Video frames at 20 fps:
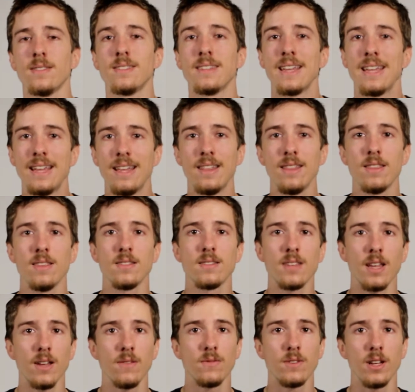is in the
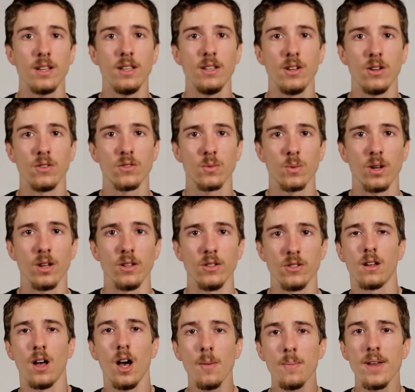safe daily dose
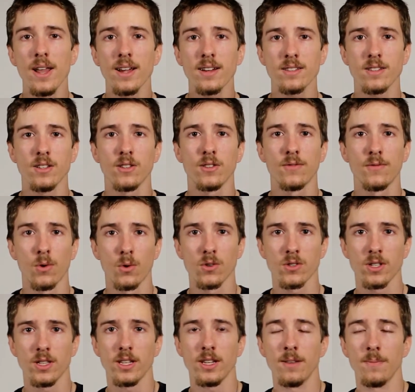range. Up next is
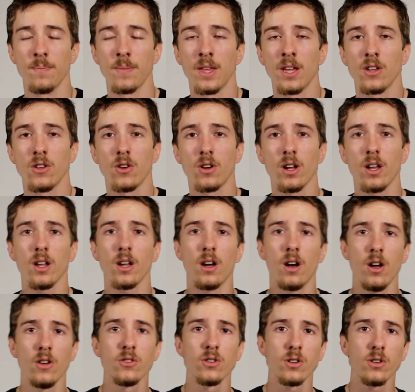ForsLean. You're getting
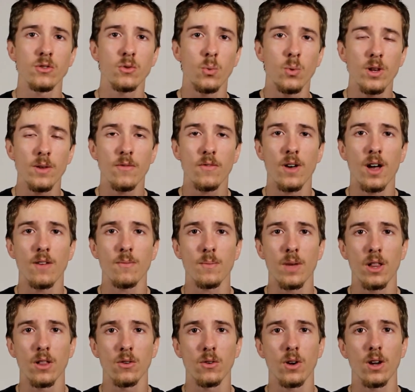125
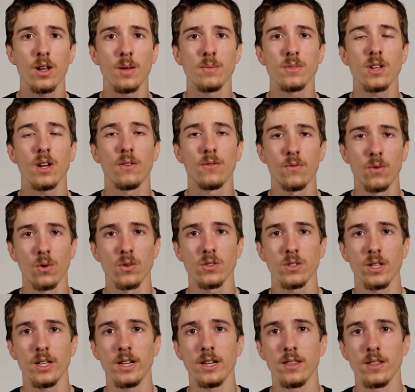milligrams of
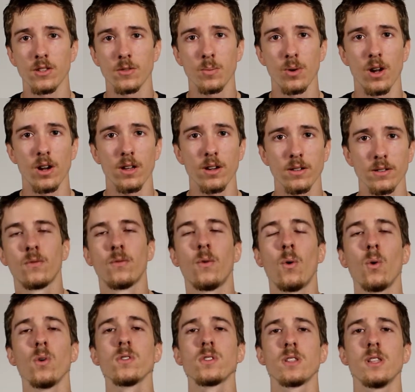ForsLean in this product.
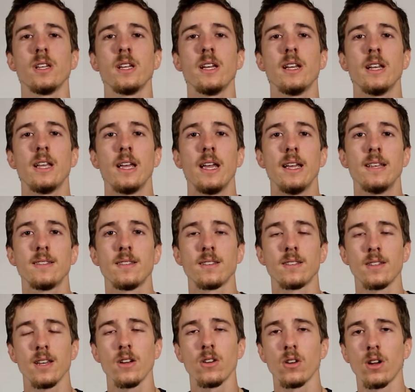ForsLean is the
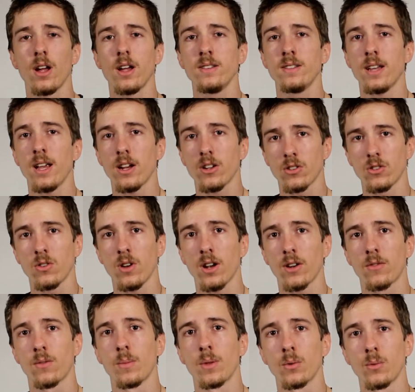standardized
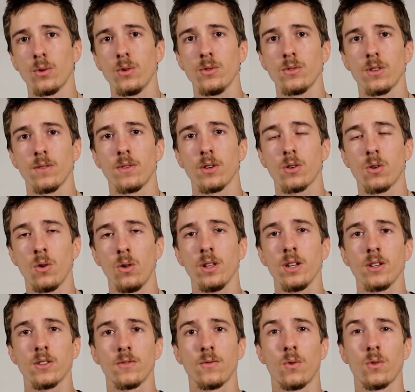extract from the roots of the
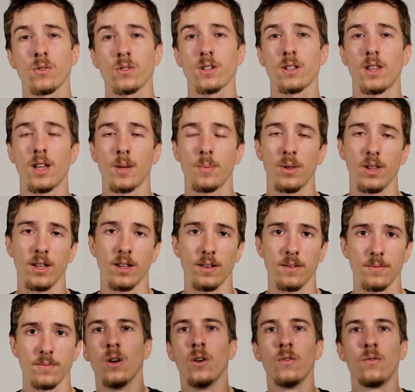Coleus forskohlii plant.
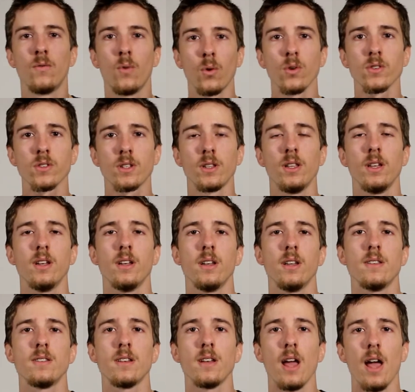Forskolin
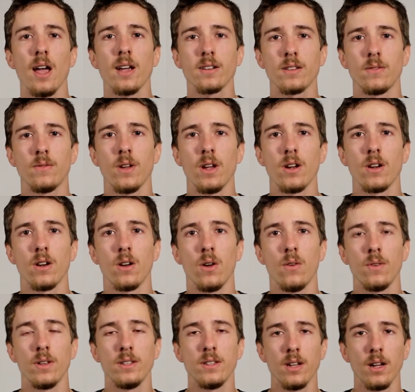is an activator
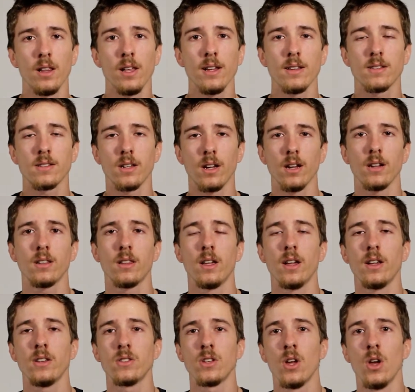of adenylate
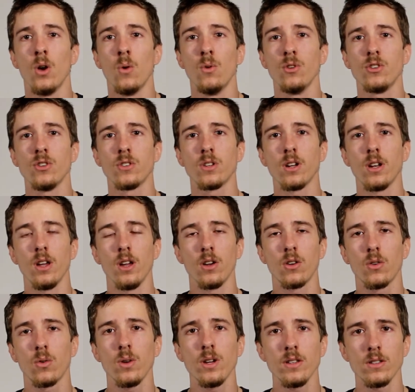cyclase, which is going to
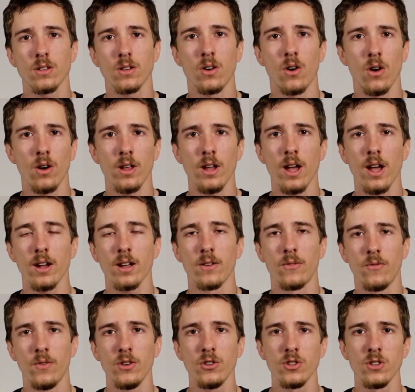increase cardiac
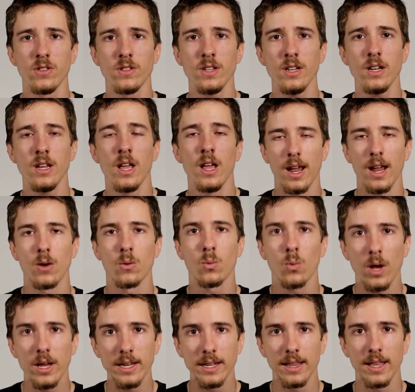efficiency and
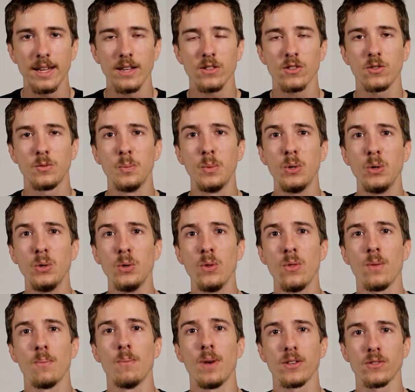regulate
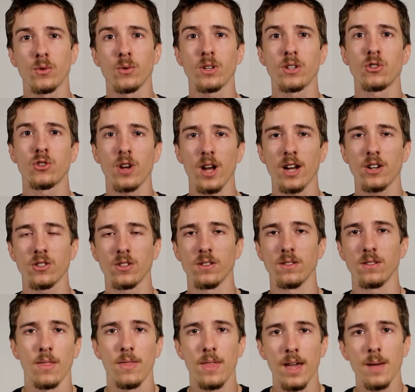smooth muscle
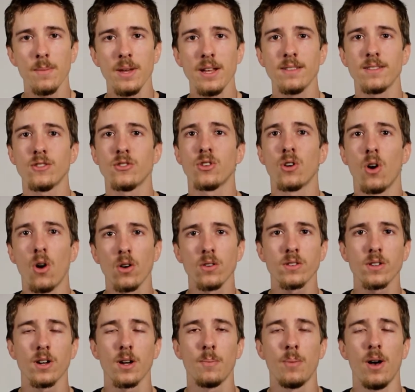contractions. That means that your
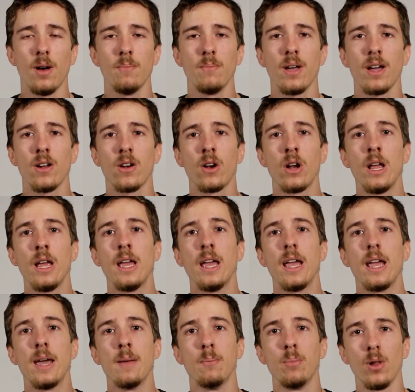heart's going to pump better
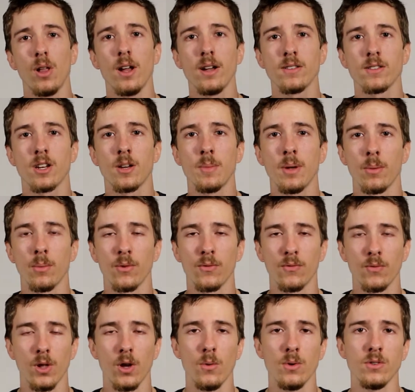and blood is going to be able to
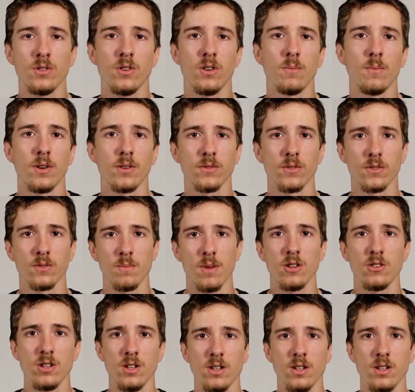flow into your muscles much